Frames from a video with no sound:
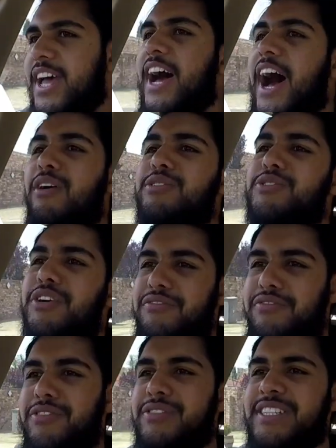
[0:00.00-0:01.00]
I was
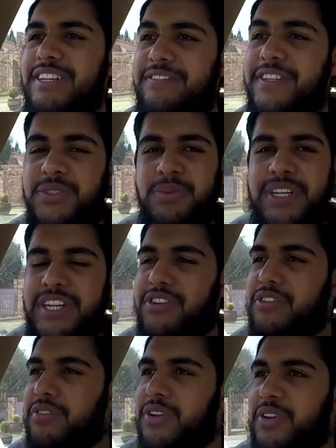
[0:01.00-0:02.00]
confused at first when I
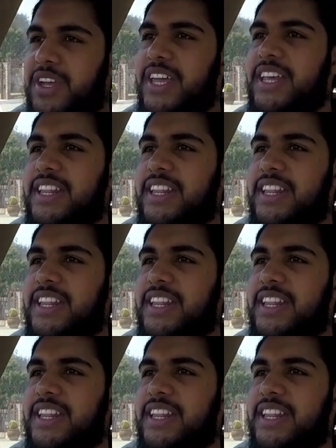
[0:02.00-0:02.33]
drove it, okay?